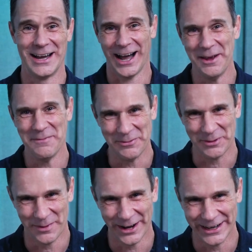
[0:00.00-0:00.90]
I meet
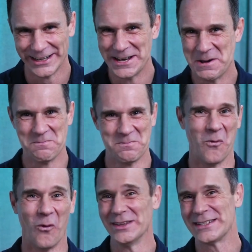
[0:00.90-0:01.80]
with mine
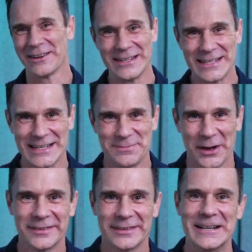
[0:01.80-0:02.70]
once every 6
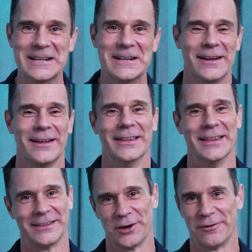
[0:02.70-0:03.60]
months.
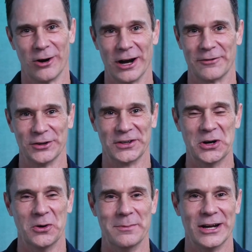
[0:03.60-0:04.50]
That's how far I've got to
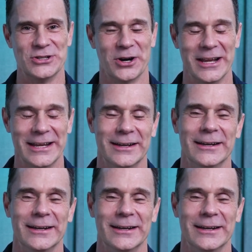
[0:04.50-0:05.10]
go in my journey.